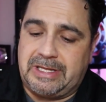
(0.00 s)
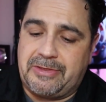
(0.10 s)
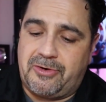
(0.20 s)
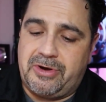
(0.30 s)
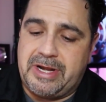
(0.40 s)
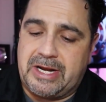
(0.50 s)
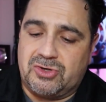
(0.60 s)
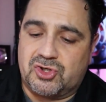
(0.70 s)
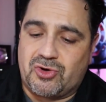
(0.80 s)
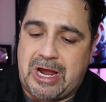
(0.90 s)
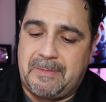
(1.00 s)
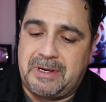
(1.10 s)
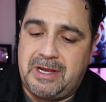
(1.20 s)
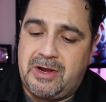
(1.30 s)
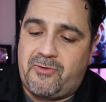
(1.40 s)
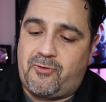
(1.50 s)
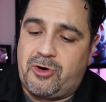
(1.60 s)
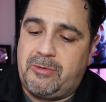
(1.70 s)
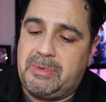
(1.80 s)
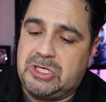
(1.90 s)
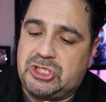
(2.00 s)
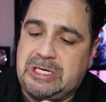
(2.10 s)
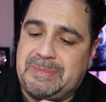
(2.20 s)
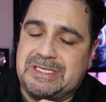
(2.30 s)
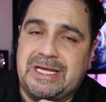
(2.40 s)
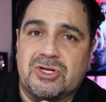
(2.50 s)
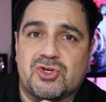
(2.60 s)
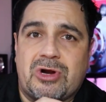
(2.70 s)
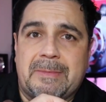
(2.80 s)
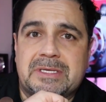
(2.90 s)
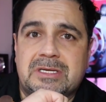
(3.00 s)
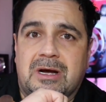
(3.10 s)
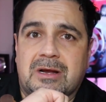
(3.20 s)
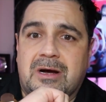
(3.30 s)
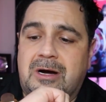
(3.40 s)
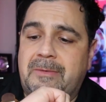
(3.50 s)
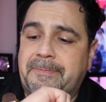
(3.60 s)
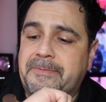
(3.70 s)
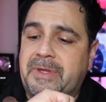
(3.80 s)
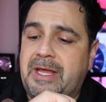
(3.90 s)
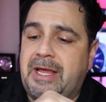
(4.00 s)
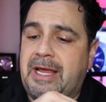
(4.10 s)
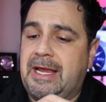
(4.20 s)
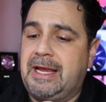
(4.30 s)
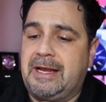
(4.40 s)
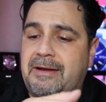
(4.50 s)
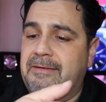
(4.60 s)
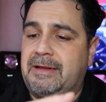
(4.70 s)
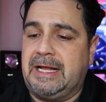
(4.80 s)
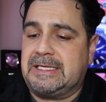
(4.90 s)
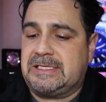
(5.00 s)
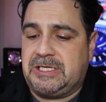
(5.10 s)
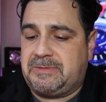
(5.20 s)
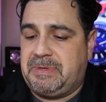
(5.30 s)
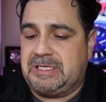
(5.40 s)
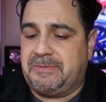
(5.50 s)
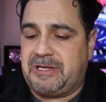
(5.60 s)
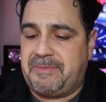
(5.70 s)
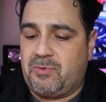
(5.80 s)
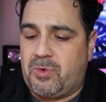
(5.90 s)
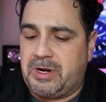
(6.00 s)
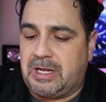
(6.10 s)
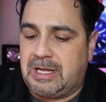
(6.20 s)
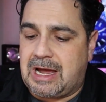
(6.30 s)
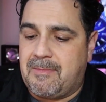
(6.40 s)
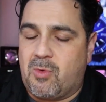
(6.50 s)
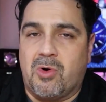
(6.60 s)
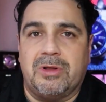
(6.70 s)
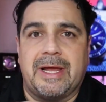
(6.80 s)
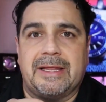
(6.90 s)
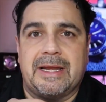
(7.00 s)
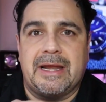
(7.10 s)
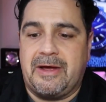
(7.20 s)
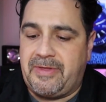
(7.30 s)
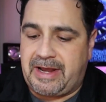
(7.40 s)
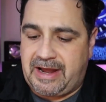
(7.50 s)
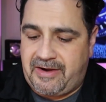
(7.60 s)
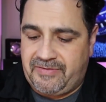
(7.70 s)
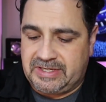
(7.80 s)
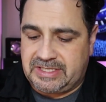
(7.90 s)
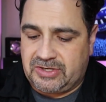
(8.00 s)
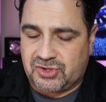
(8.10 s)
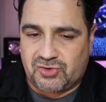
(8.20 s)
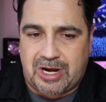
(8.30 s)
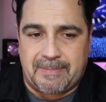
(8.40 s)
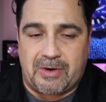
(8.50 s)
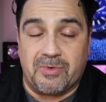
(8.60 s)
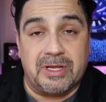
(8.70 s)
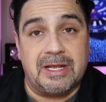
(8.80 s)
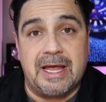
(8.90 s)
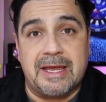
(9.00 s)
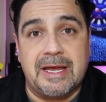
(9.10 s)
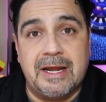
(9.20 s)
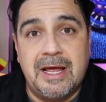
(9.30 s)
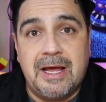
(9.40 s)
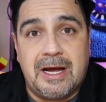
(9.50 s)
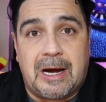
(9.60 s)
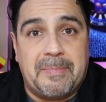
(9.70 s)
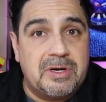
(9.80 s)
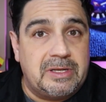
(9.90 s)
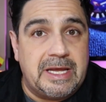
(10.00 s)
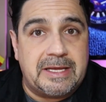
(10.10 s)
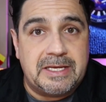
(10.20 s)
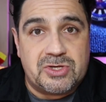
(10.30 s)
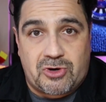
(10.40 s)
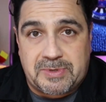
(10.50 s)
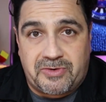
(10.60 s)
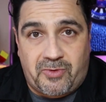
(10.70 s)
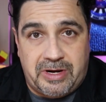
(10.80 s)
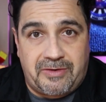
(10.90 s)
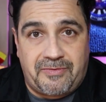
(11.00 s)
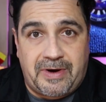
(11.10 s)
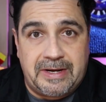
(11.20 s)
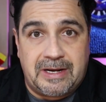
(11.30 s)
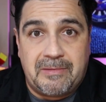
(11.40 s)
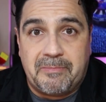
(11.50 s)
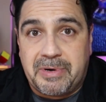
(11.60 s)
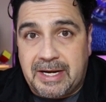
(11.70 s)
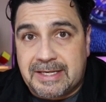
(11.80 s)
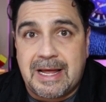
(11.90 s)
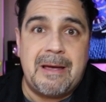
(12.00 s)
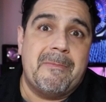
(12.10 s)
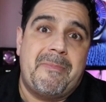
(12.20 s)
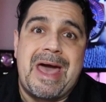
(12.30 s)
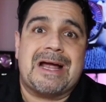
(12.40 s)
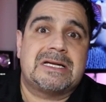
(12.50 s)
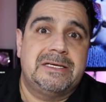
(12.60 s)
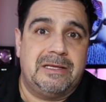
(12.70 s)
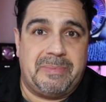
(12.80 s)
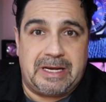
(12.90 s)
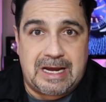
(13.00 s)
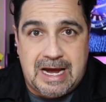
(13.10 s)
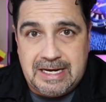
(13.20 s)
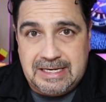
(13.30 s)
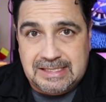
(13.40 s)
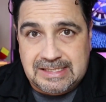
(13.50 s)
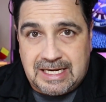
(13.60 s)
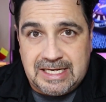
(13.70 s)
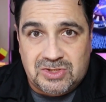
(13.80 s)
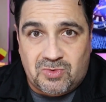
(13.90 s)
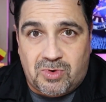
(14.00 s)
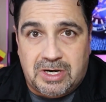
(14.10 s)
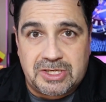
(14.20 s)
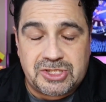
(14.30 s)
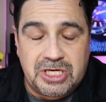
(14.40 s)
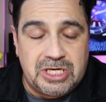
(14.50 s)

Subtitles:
leather NATO strap from cheapestnatostraps.com. And it's just been something I've been wearing a lot more lately now that I have this NATO strap. I really like it. I'll put a link in the description of where you can find it. But back to the Pagani Designs watch.